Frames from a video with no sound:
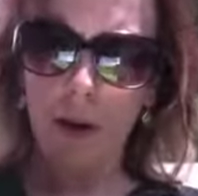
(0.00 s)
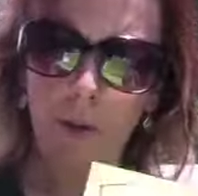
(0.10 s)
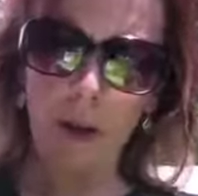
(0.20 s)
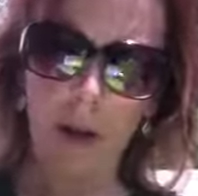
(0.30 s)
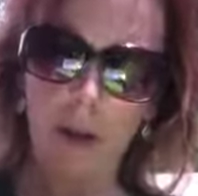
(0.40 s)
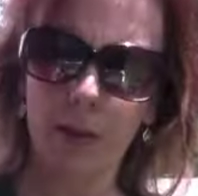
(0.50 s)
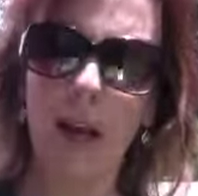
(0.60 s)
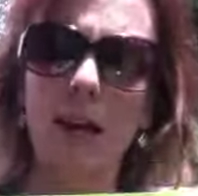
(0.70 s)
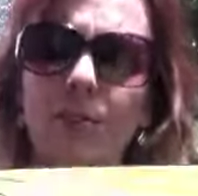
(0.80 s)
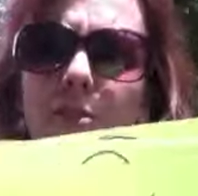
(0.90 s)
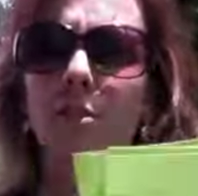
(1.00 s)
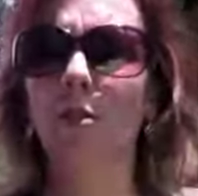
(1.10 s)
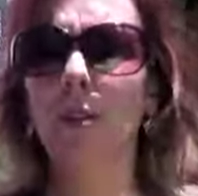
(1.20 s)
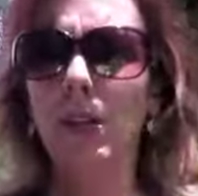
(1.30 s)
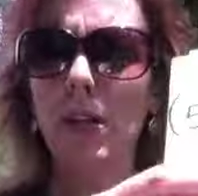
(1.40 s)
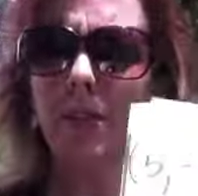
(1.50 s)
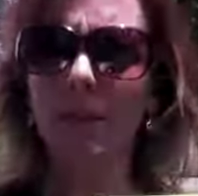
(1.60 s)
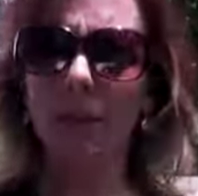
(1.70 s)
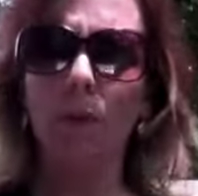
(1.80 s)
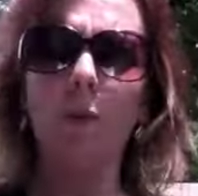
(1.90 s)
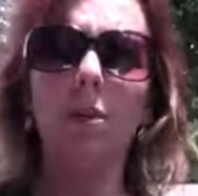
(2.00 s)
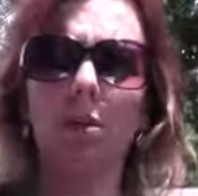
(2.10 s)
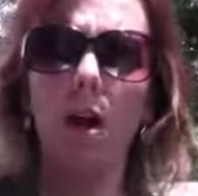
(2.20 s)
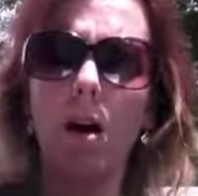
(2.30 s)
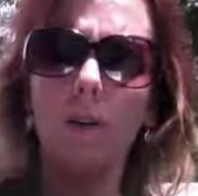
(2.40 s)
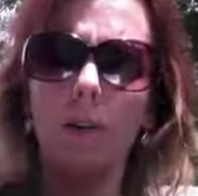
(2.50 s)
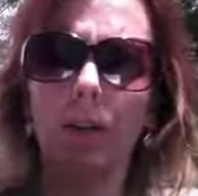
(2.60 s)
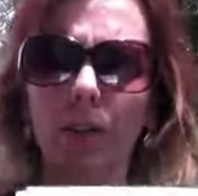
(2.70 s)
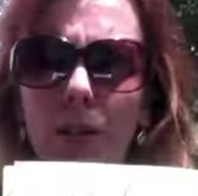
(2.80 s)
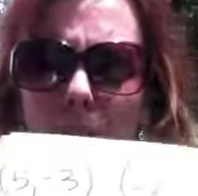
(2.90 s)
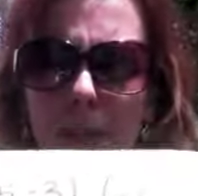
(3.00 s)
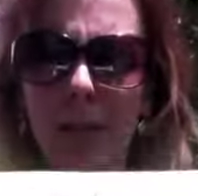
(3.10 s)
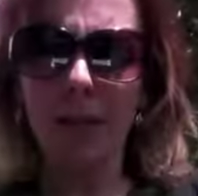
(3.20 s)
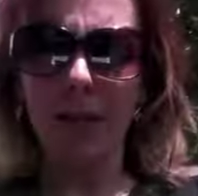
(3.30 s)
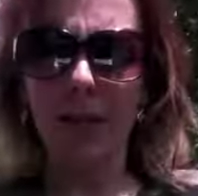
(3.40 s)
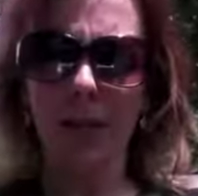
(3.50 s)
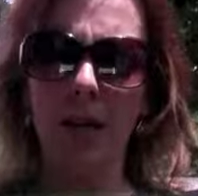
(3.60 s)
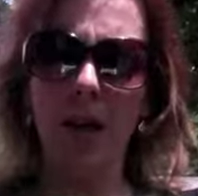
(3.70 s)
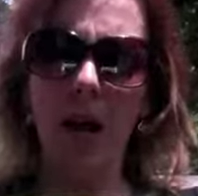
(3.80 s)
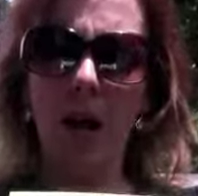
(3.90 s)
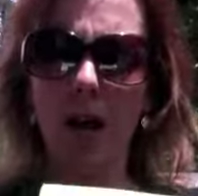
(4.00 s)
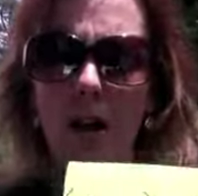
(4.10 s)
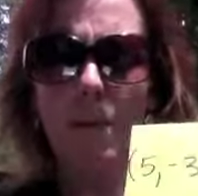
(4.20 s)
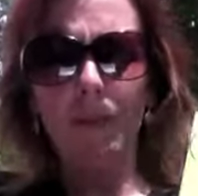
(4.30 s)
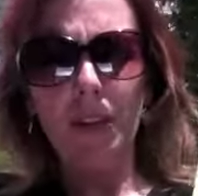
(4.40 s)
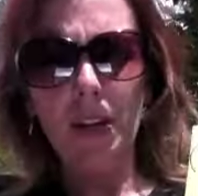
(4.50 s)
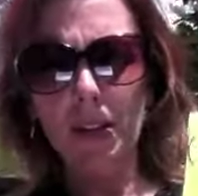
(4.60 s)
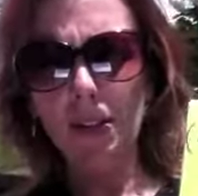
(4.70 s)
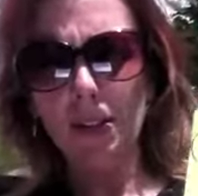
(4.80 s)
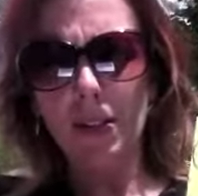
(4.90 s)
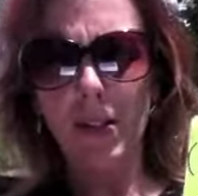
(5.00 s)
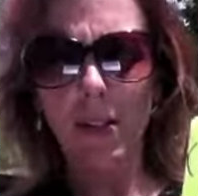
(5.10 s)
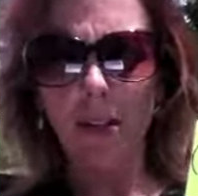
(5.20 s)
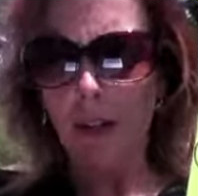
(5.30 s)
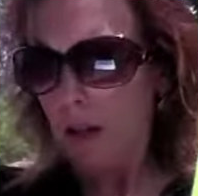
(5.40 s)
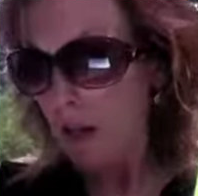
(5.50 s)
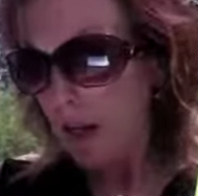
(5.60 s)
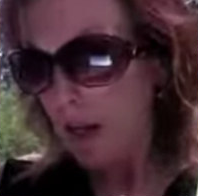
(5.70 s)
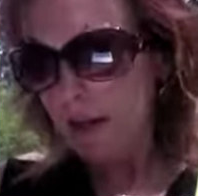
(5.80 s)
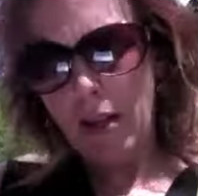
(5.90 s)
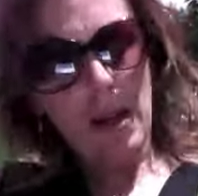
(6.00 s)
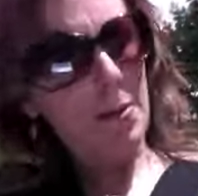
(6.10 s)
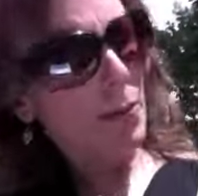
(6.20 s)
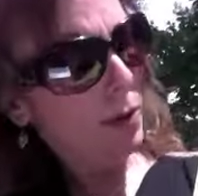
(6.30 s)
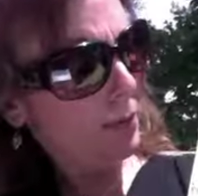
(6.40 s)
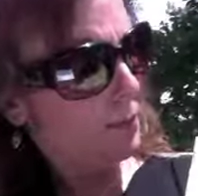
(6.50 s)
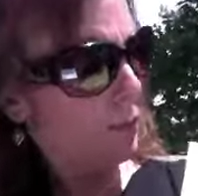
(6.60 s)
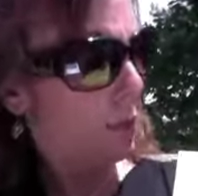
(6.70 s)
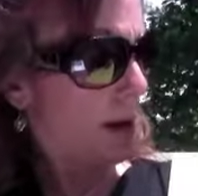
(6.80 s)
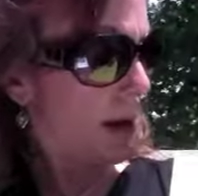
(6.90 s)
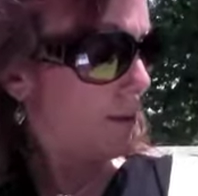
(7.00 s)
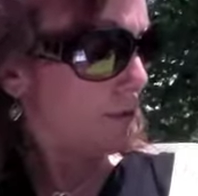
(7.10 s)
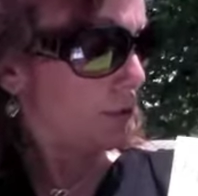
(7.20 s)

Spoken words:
Okay, last two of these and then we'll call it good. This example, we have